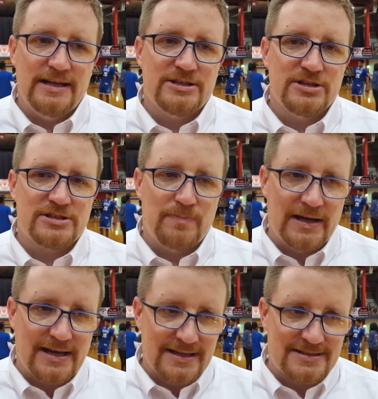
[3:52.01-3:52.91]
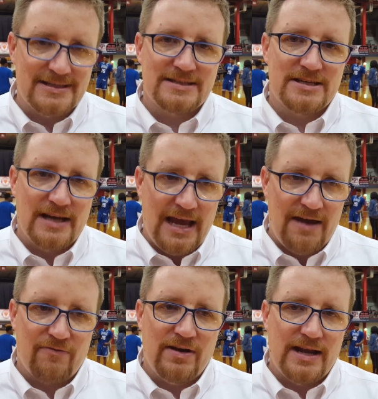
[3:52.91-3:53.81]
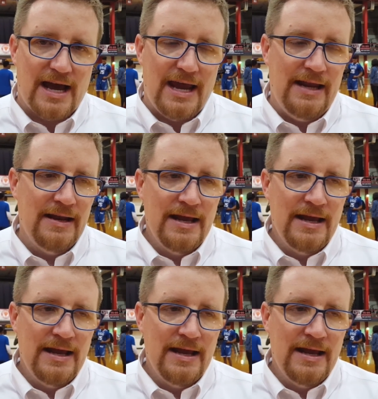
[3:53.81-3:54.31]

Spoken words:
He's just been consistent every night